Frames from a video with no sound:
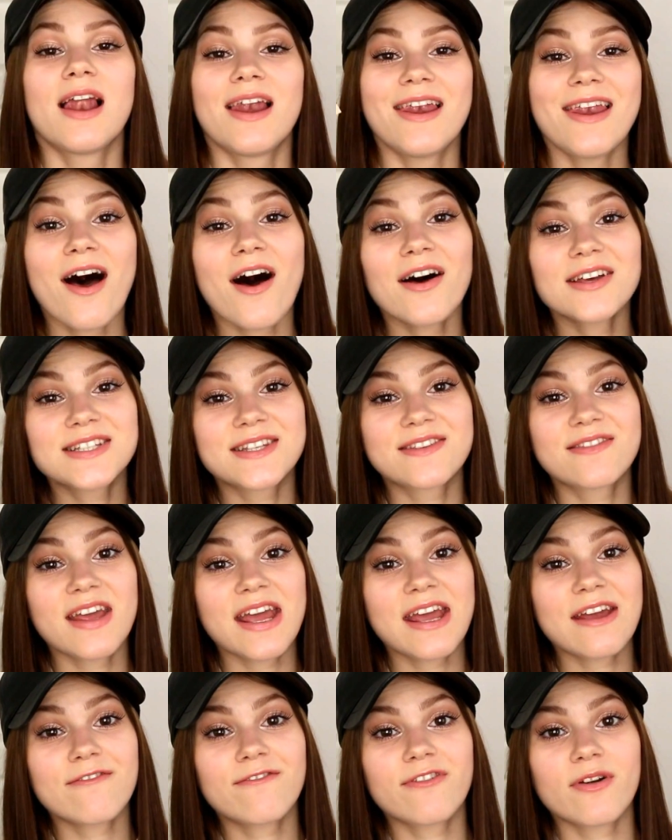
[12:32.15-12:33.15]
Last
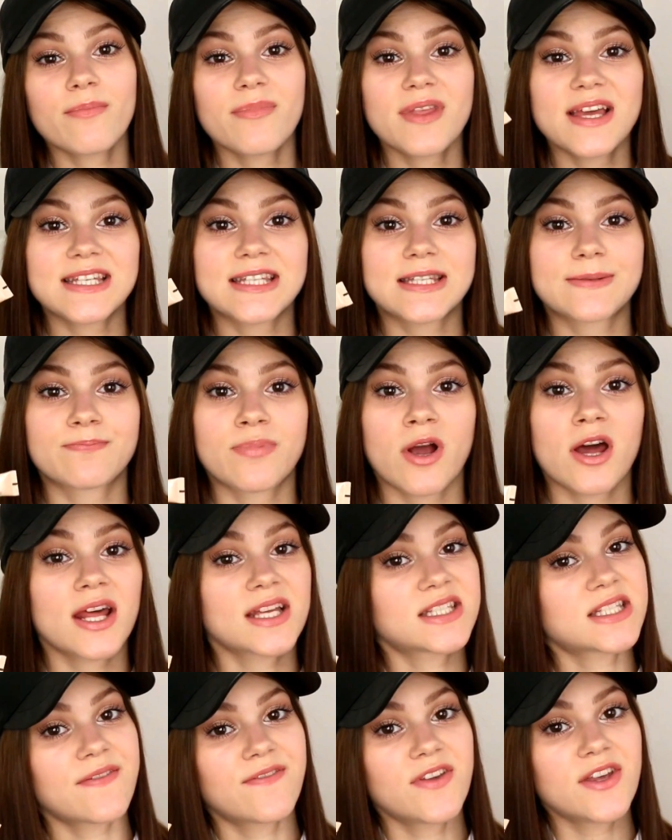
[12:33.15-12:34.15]
thing from this
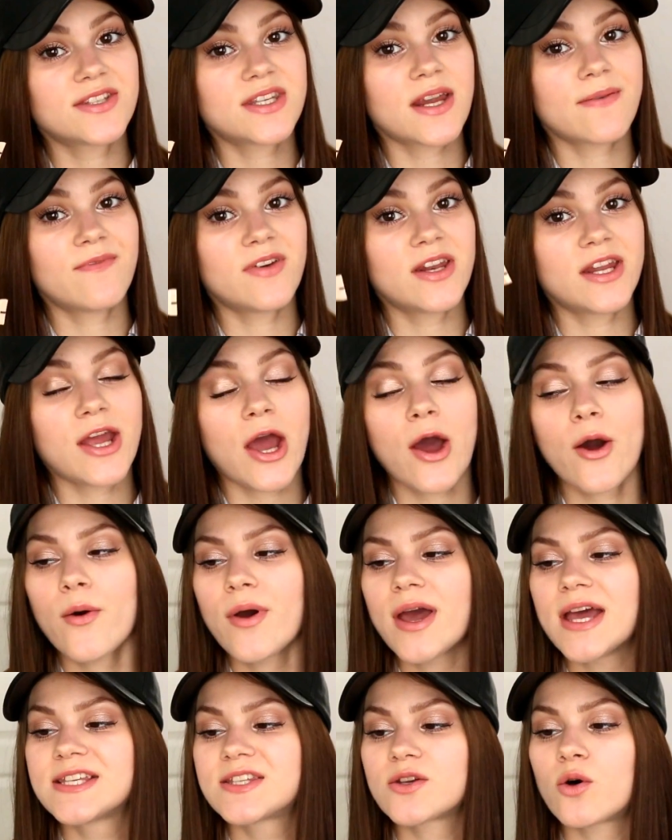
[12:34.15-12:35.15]
products I've used up
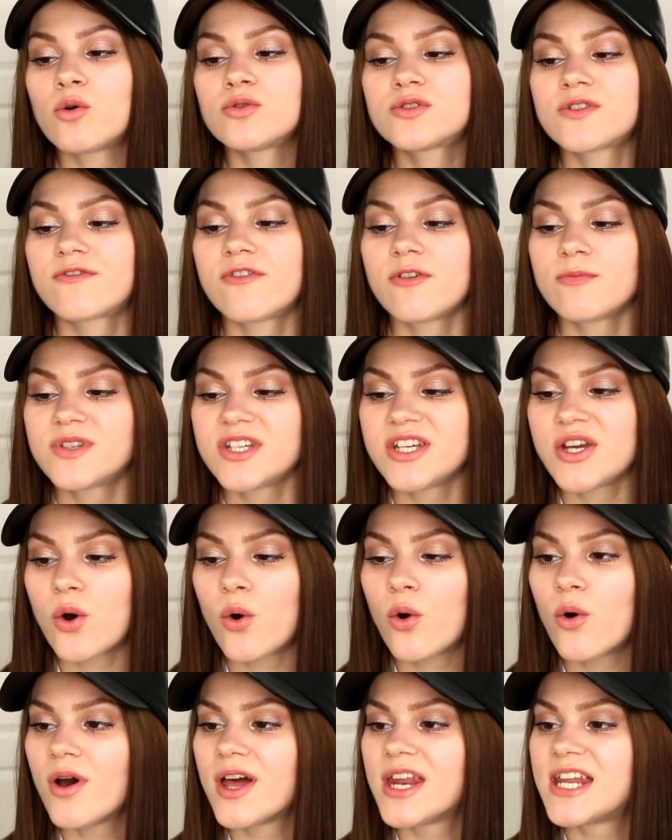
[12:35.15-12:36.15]
video is also from Dior.